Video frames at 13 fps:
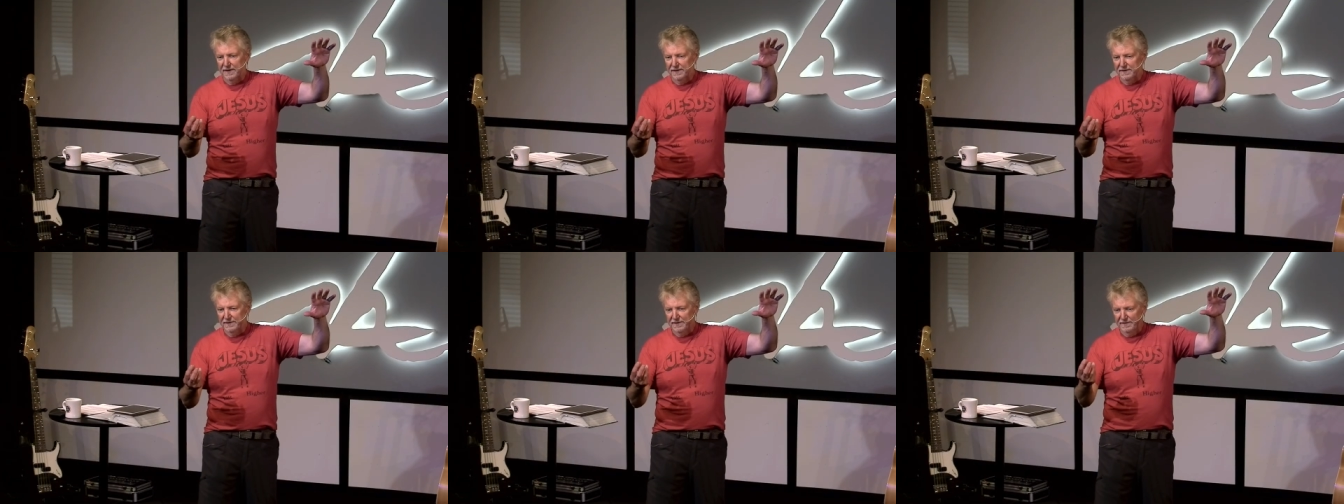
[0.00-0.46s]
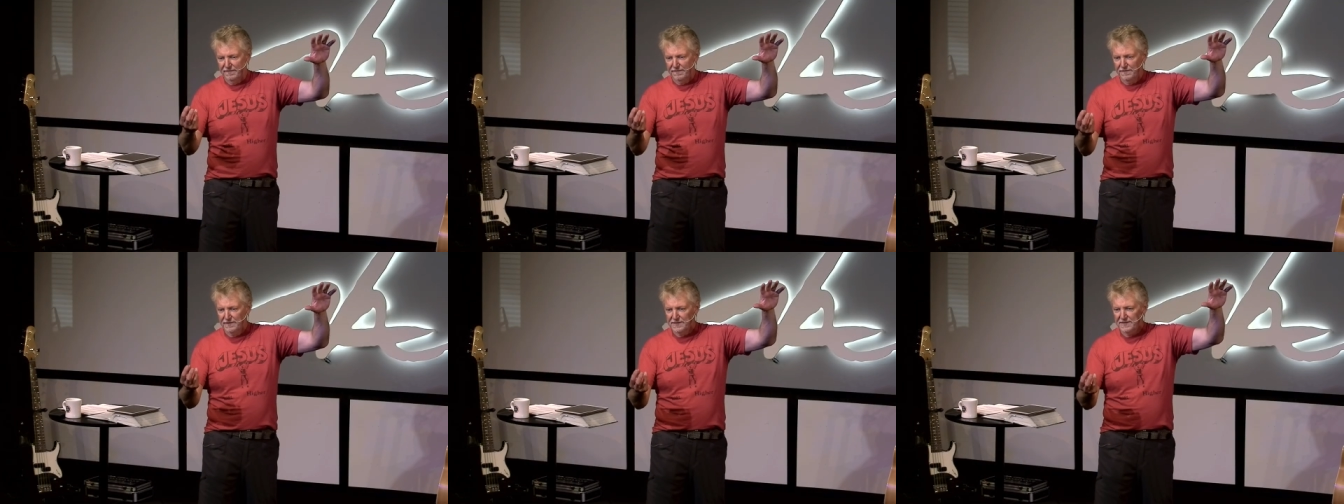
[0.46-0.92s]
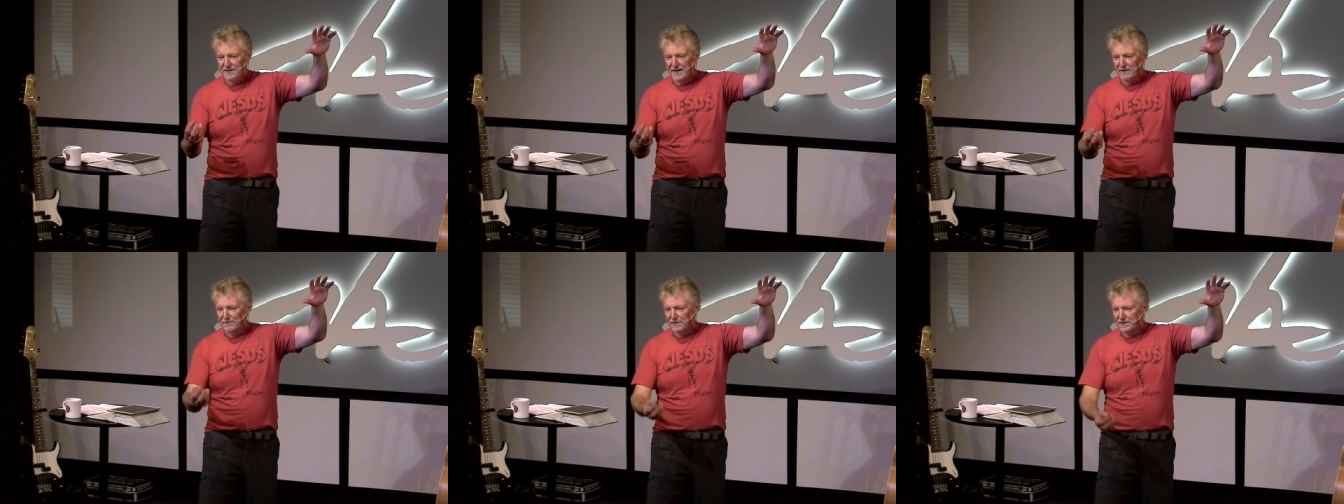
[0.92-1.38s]
other, the first
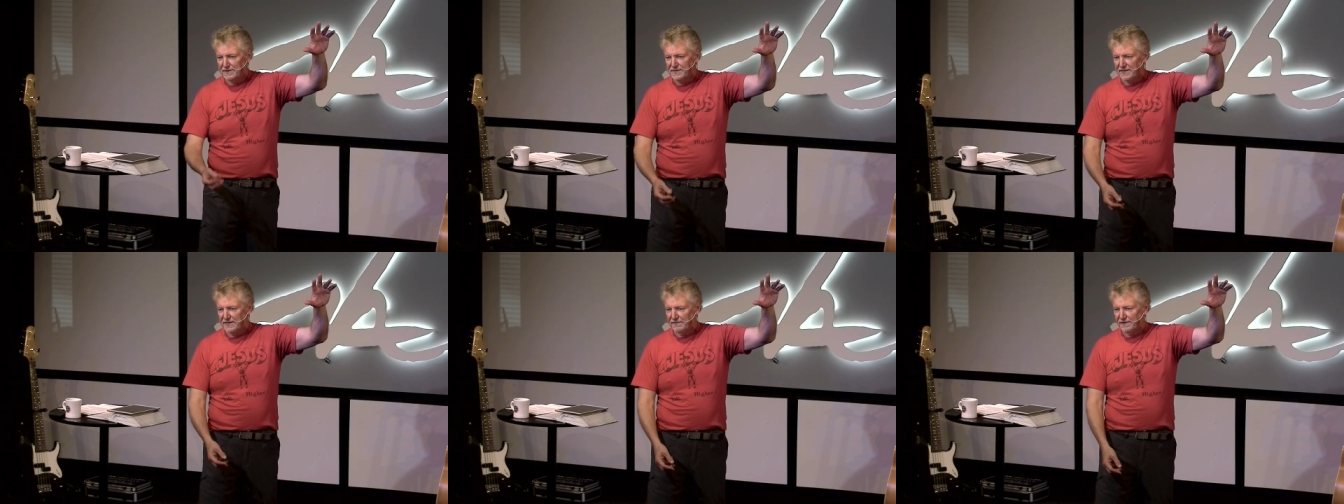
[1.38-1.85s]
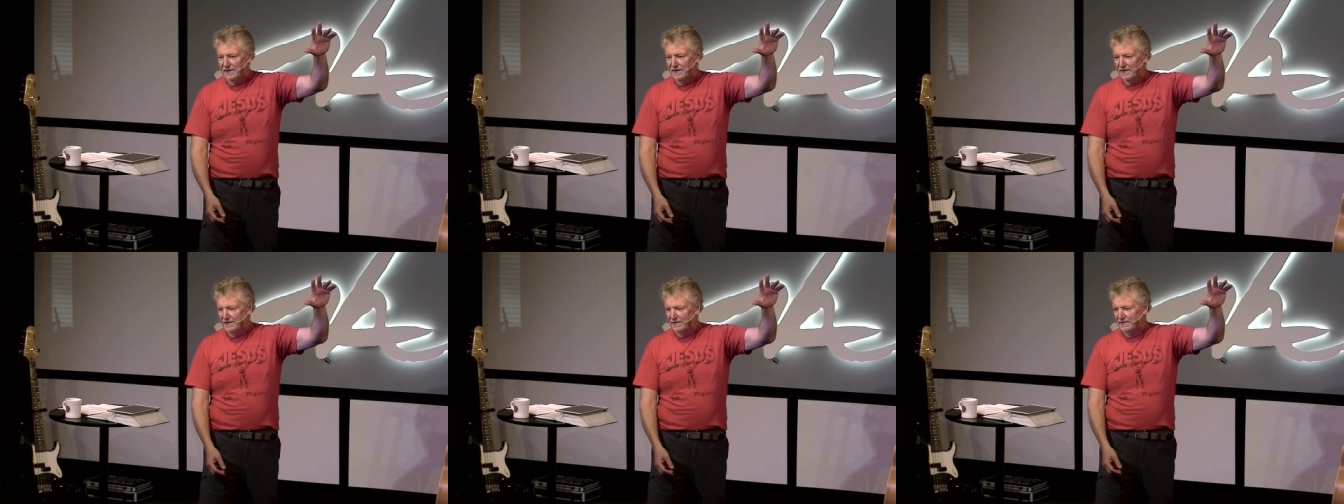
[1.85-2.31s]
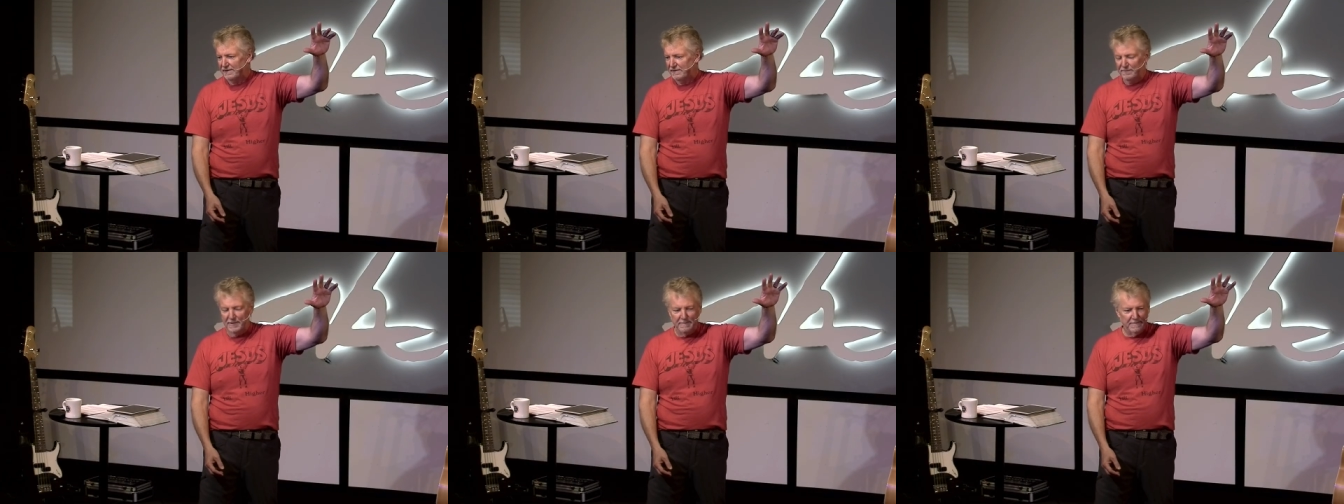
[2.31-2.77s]
date with your significant other?
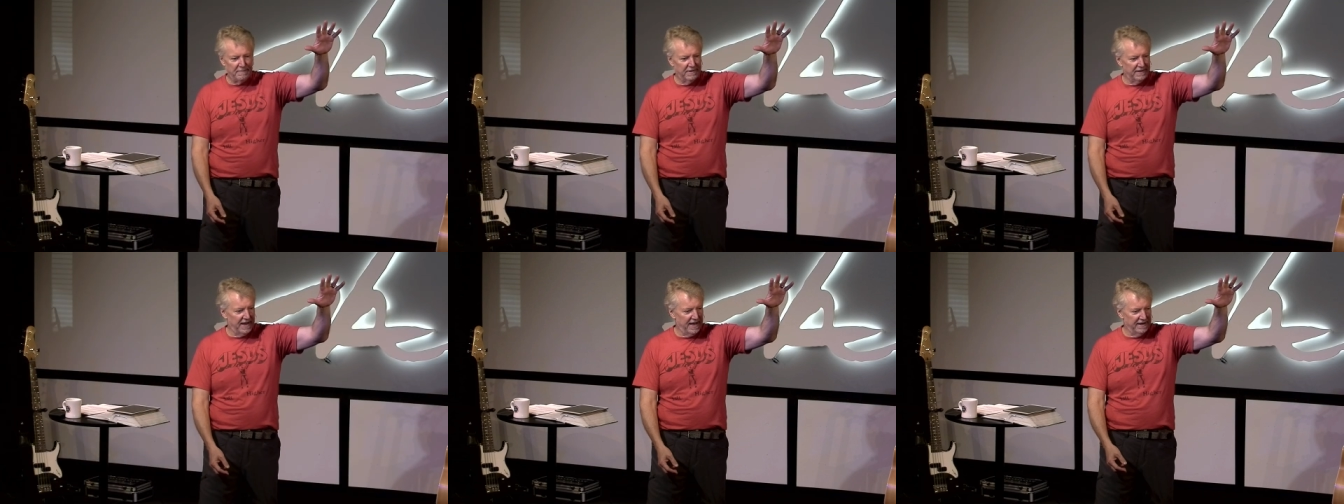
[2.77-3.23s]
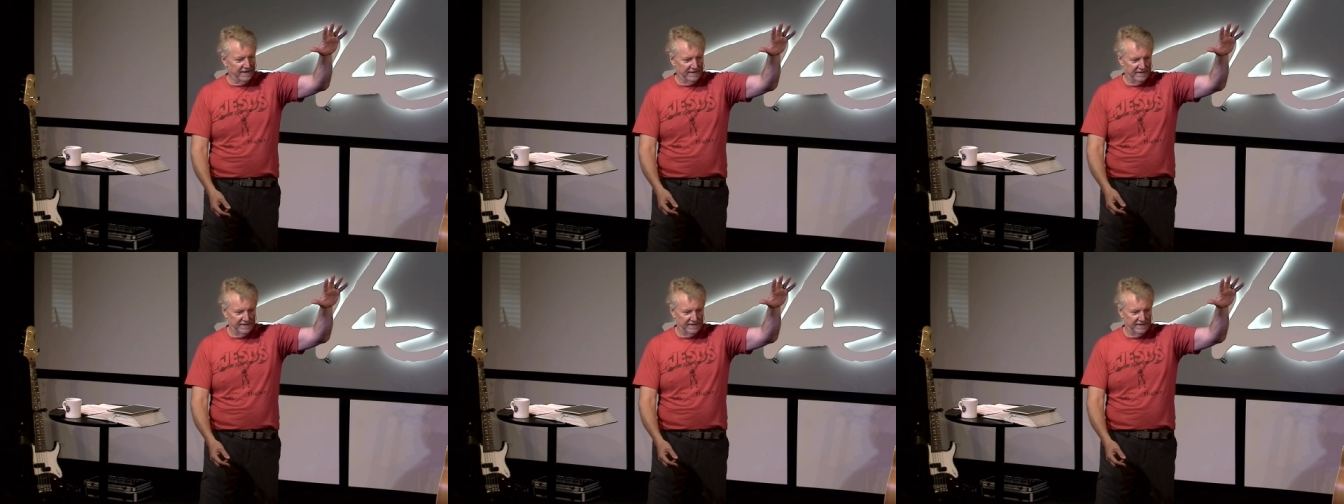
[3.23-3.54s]
Remember that?